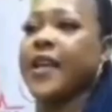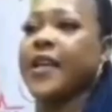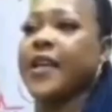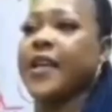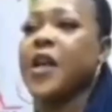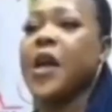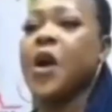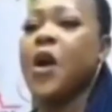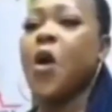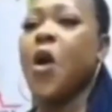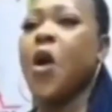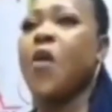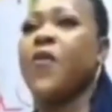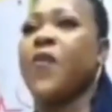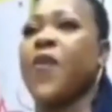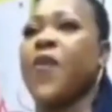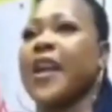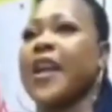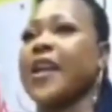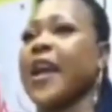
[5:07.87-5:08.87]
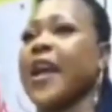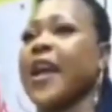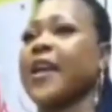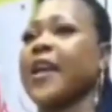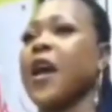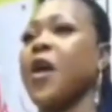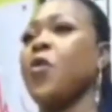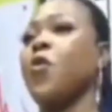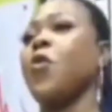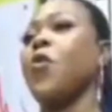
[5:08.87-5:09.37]
way any day. On
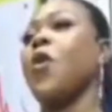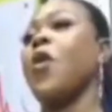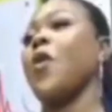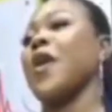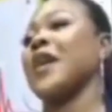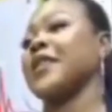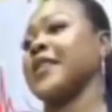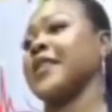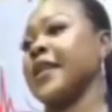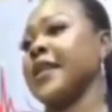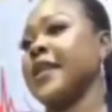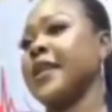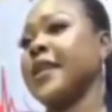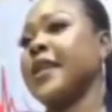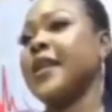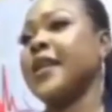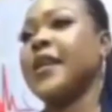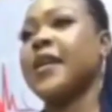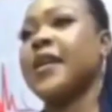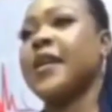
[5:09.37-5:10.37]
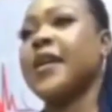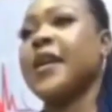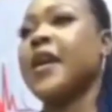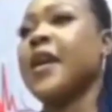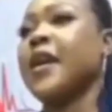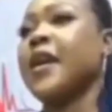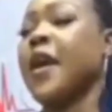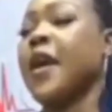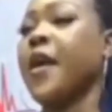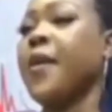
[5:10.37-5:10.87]
fan and nine, and what was say?
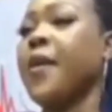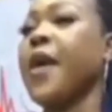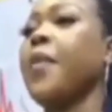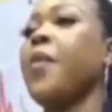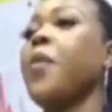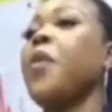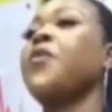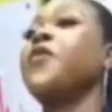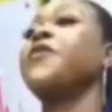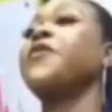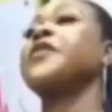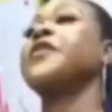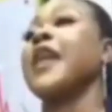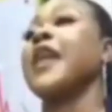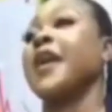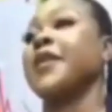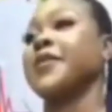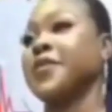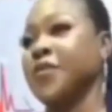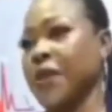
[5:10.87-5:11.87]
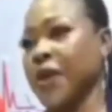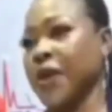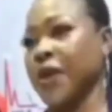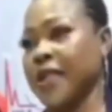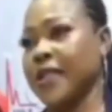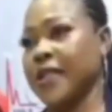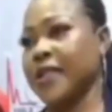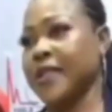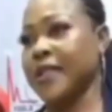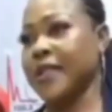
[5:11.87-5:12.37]
Yeah, baby, I'm
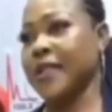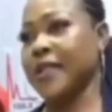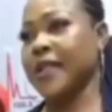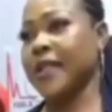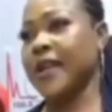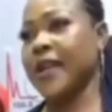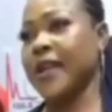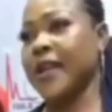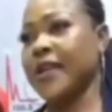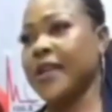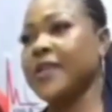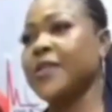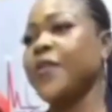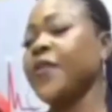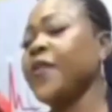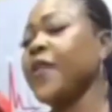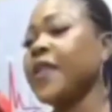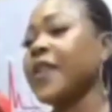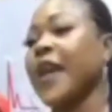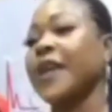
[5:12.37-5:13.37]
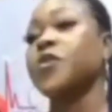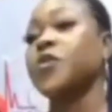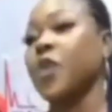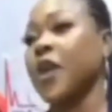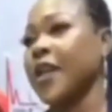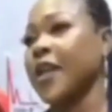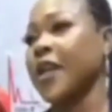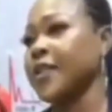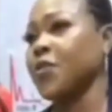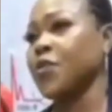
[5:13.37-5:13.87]
$50,000. Into
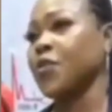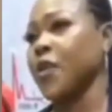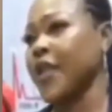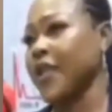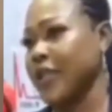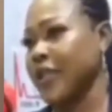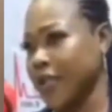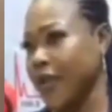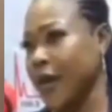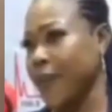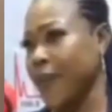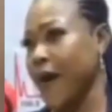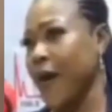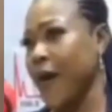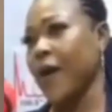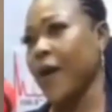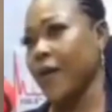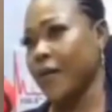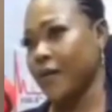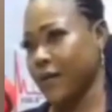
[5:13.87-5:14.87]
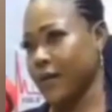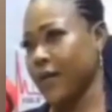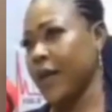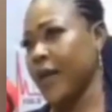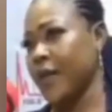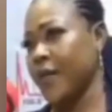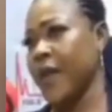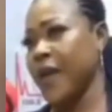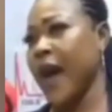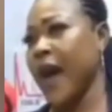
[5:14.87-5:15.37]
$50,000, and so he's
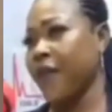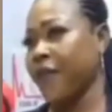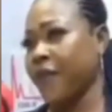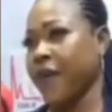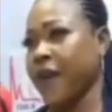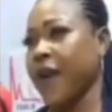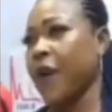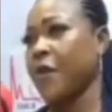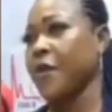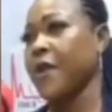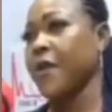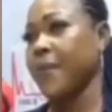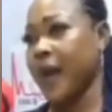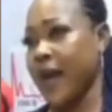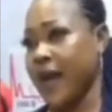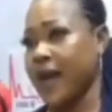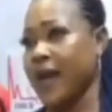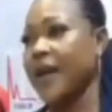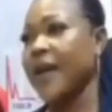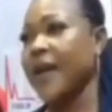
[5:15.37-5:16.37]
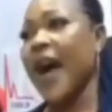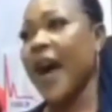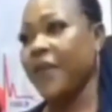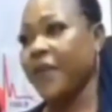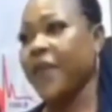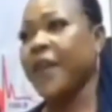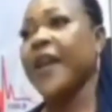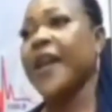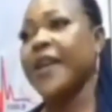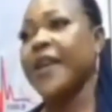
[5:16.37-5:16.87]
scapping, maybe Africa, would the
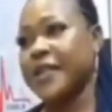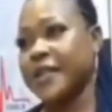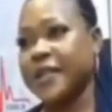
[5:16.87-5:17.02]
back.